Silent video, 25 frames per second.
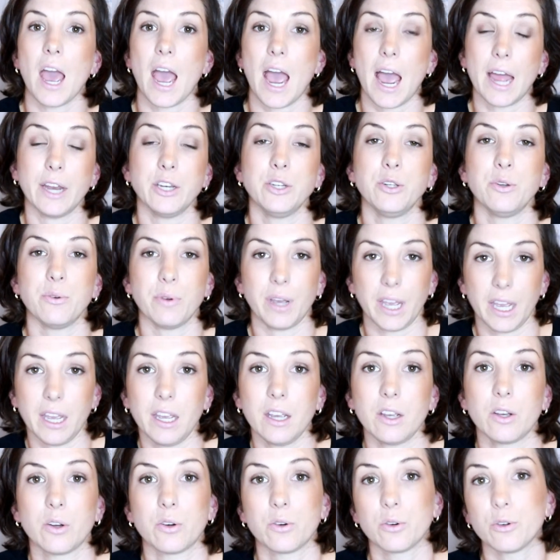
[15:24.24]
and you
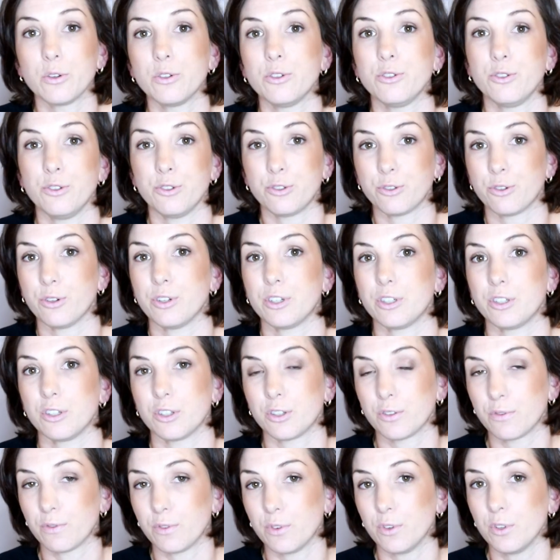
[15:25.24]
eat good
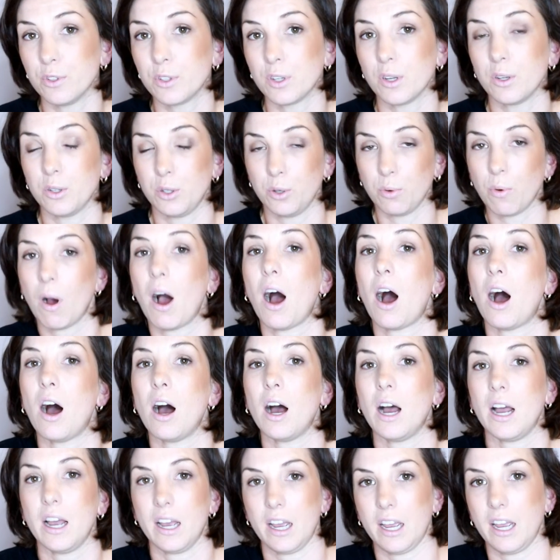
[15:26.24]
nutritious foods, you
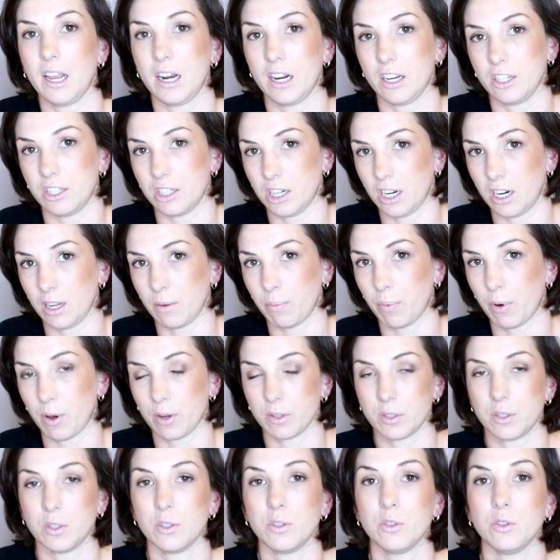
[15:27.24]
are an energetic
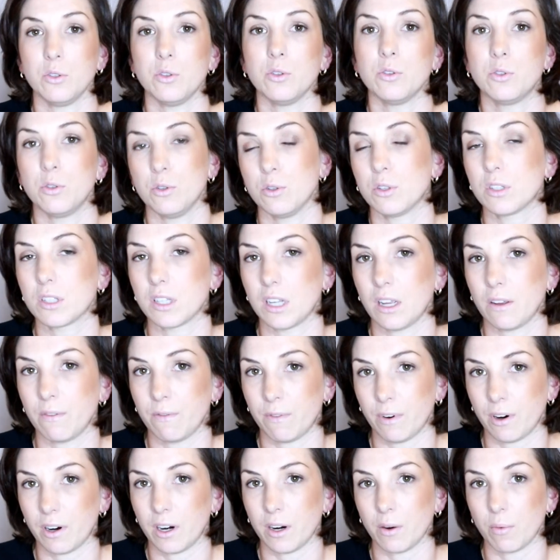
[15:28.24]
person. You do sleep
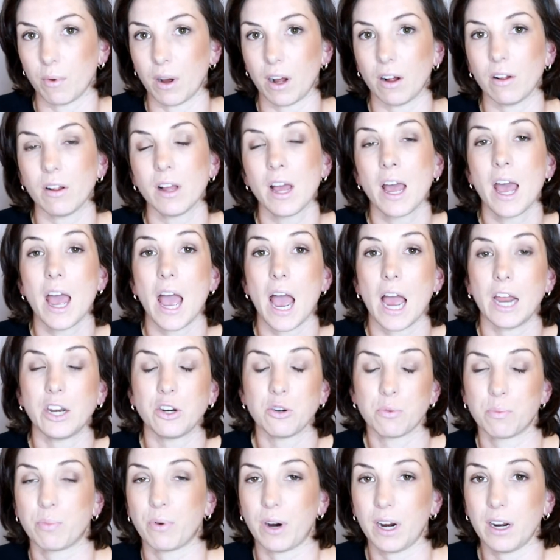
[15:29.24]
very well and
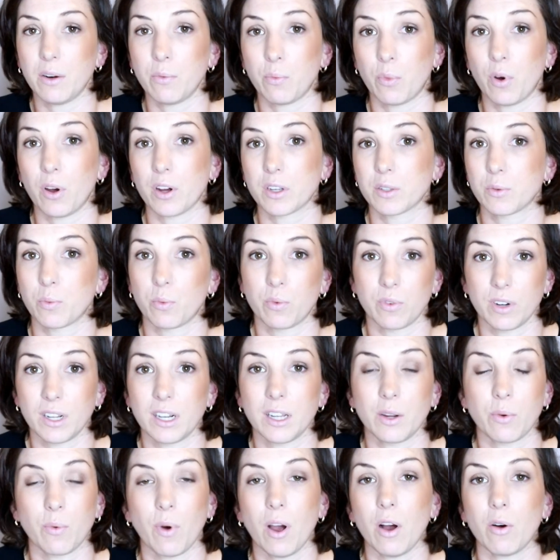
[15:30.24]
your brain works
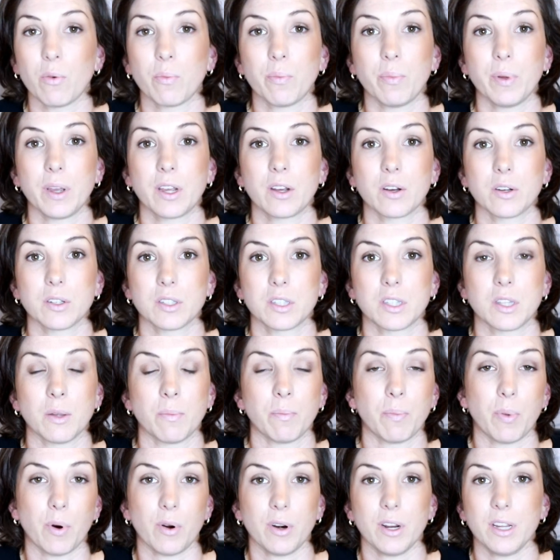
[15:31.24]
really well, because the
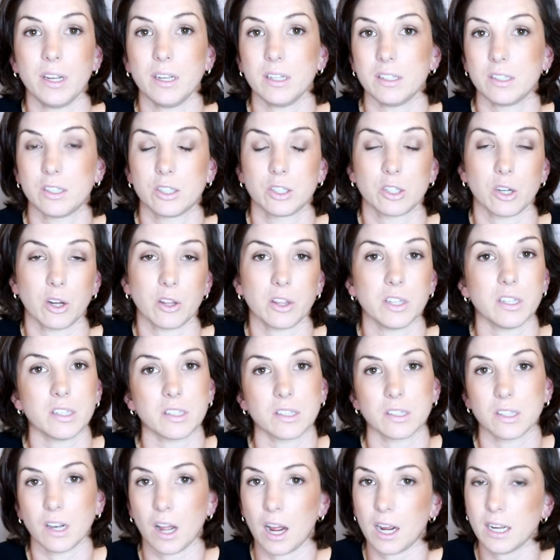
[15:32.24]
body has got this
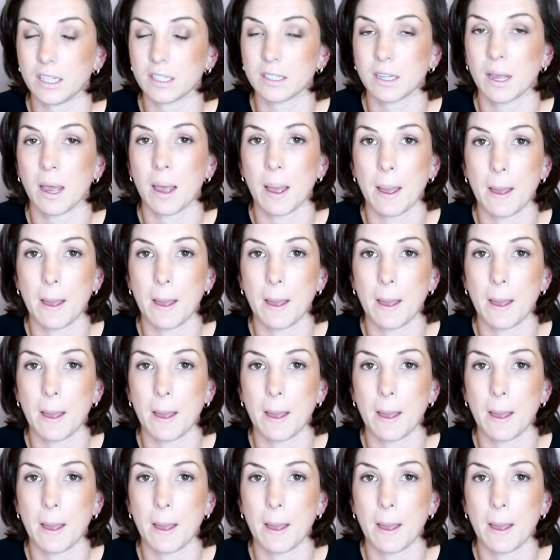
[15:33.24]
nice